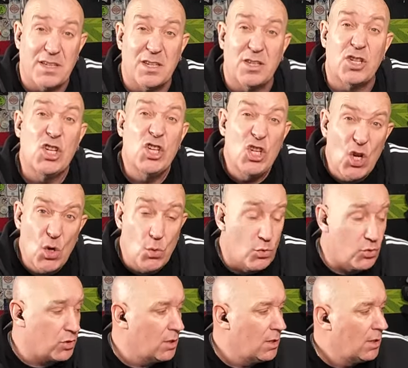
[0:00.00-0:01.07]
It's
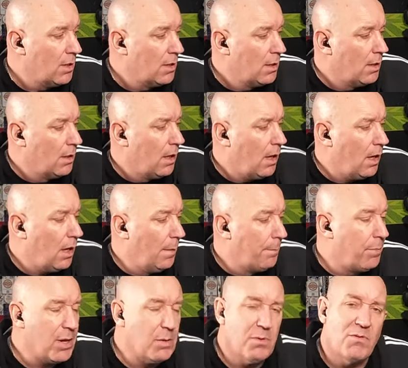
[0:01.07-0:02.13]
huge, but
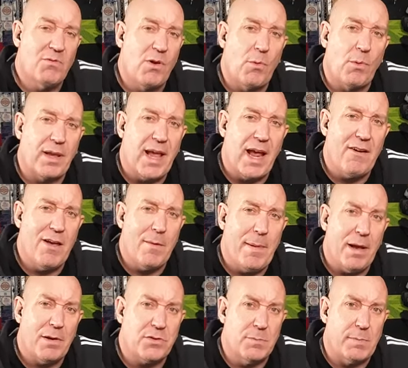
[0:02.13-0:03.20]
you wouldn't really want to carry it
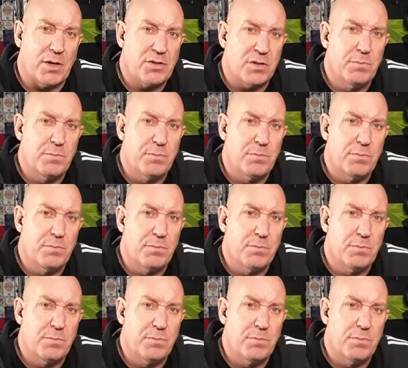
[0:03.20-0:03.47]
about too much.